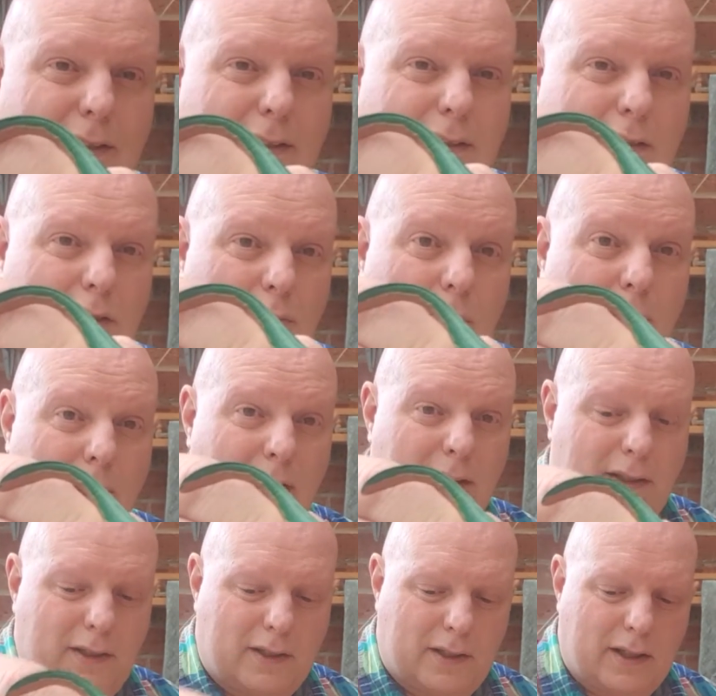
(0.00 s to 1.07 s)
swimming in
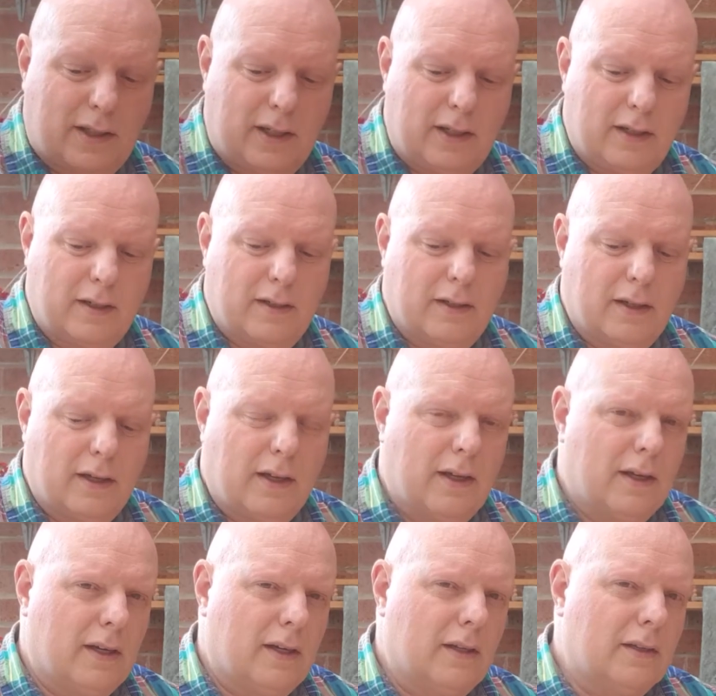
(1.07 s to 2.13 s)
the sea.
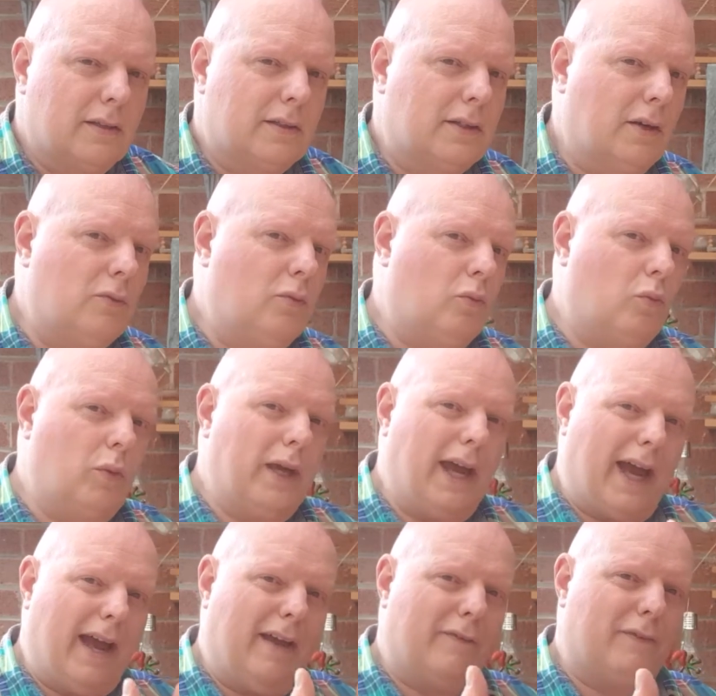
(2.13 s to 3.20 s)
So we
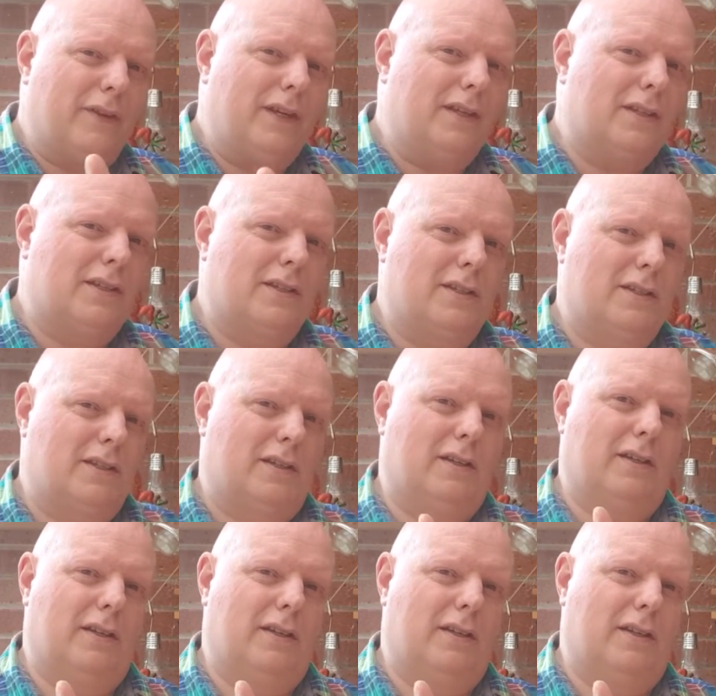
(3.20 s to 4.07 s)
have this